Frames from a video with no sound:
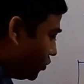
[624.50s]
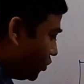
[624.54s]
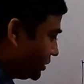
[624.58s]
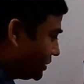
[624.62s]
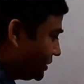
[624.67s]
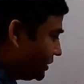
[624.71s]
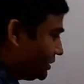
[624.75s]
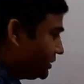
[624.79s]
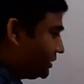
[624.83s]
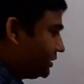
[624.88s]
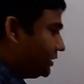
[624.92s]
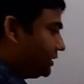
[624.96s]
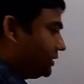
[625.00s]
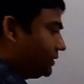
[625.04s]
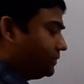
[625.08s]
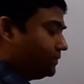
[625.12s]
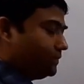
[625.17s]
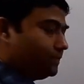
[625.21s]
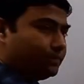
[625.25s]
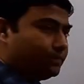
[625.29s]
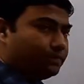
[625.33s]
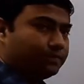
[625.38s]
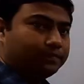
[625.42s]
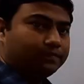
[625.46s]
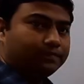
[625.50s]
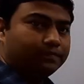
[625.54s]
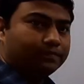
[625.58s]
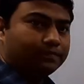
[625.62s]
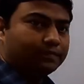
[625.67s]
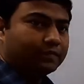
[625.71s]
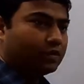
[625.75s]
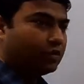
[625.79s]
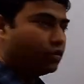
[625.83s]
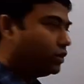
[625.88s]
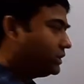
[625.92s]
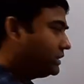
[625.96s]
Gauss's theorem,
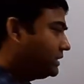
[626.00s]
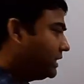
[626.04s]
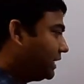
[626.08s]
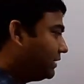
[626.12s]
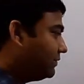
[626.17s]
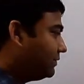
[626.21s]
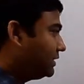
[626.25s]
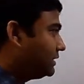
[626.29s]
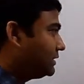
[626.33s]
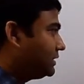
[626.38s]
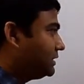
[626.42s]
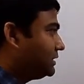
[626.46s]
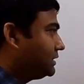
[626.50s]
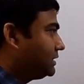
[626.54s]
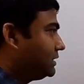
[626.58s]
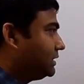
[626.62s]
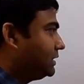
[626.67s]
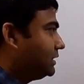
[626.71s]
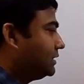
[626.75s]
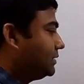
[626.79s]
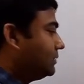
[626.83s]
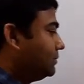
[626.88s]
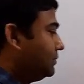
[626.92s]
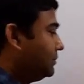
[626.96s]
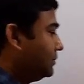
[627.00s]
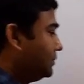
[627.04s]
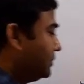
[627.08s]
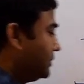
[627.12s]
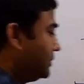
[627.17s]
Gauss divergence theorem,